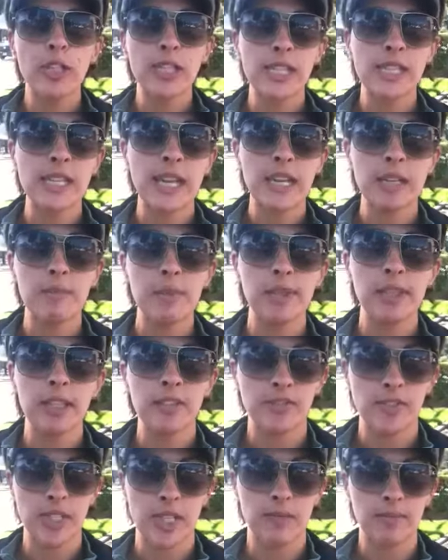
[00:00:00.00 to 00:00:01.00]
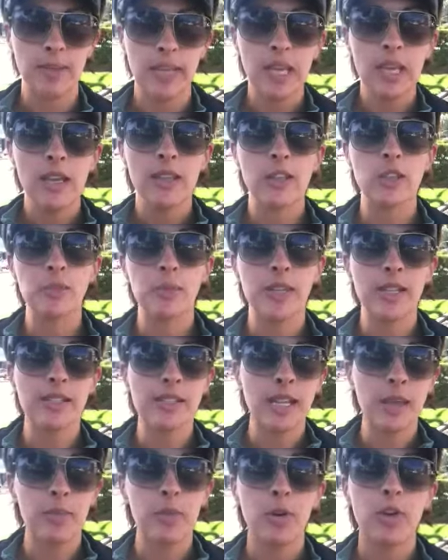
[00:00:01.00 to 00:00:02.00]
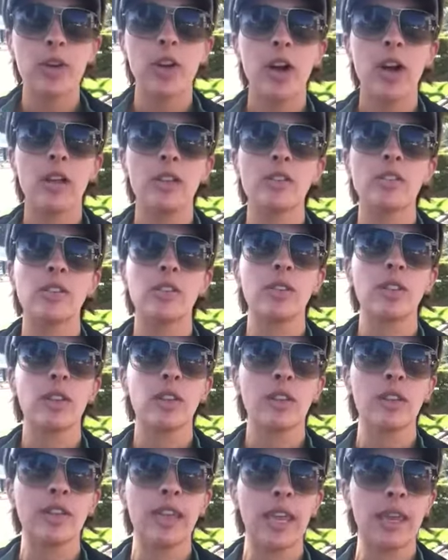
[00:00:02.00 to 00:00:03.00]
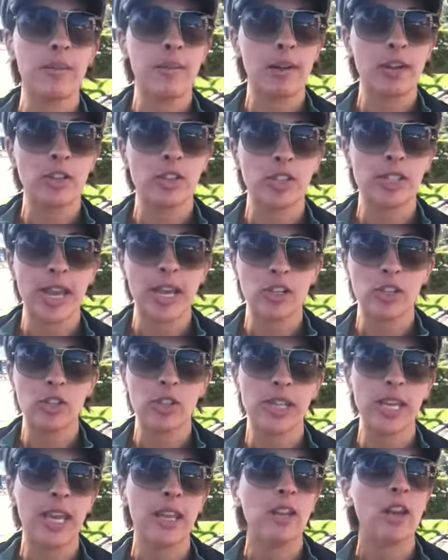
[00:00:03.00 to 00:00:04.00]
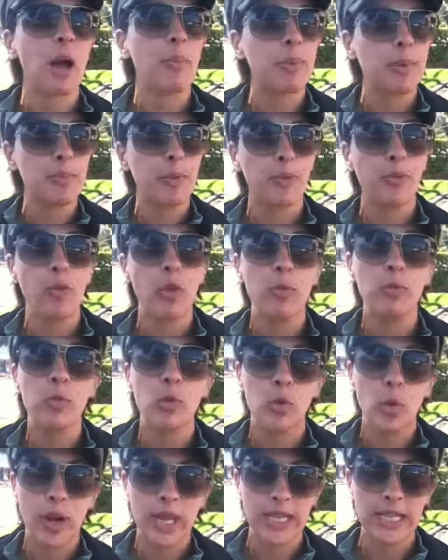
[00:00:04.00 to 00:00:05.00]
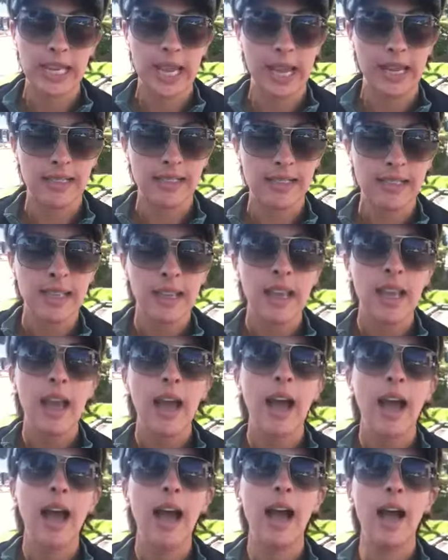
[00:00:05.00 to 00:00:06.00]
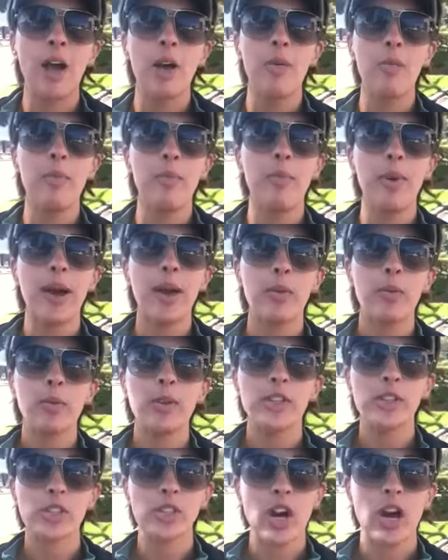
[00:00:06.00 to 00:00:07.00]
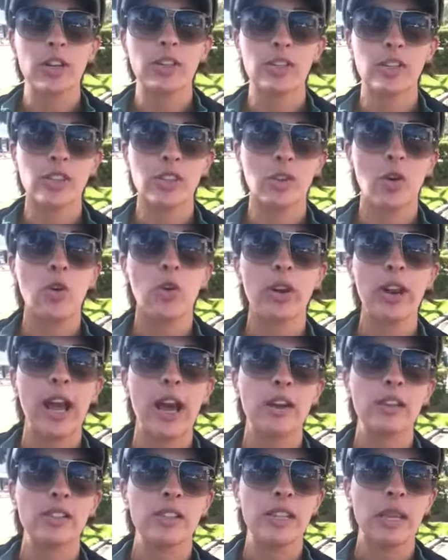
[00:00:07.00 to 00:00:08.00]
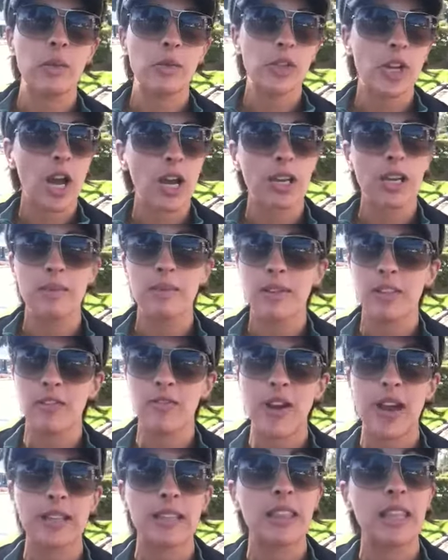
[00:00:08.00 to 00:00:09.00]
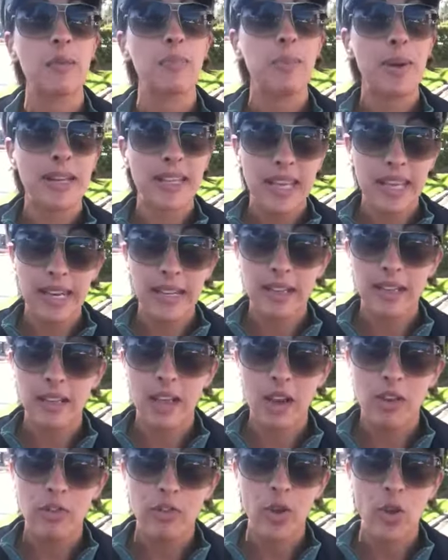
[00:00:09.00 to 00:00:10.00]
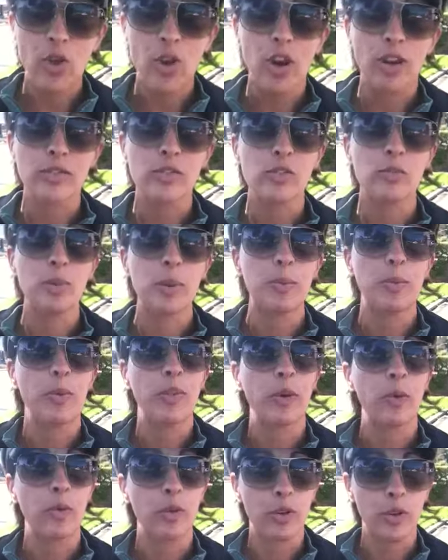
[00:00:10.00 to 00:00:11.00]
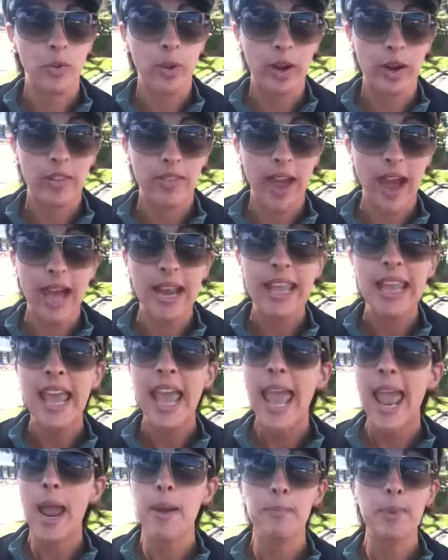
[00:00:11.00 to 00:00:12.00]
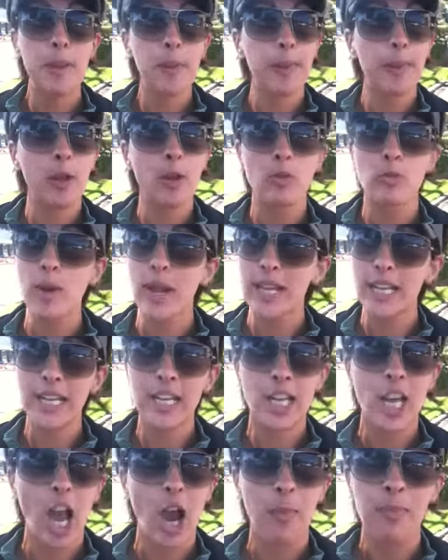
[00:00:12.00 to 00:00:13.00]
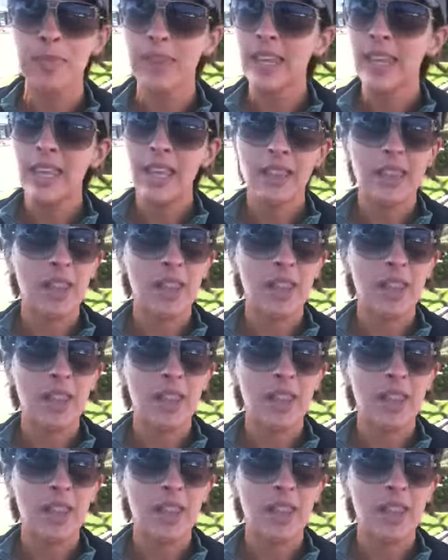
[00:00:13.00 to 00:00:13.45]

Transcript: for the stay to be lifted. There's been a stay put on so that gay marriages actually cannot be performed quite yet. Um, but we just talked to the courthouse, and they were talking about the fact that they've been getting a lot of phone calls from people that weren't aware of that, and people are ready to go.